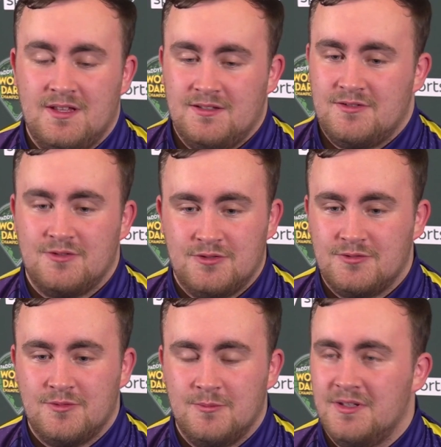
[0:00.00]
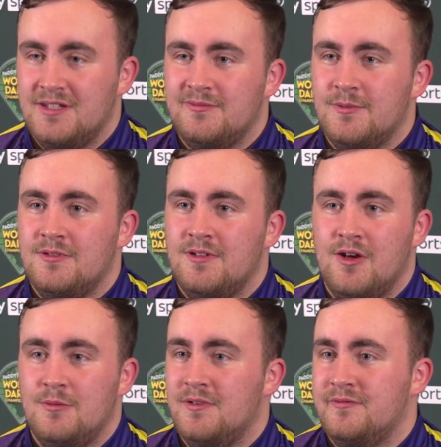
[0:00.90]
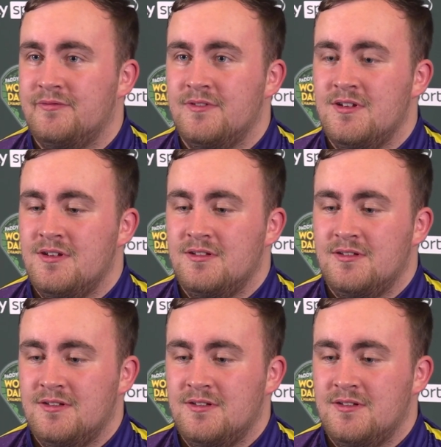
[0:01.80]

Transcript: It's just unbelievable. I hope I've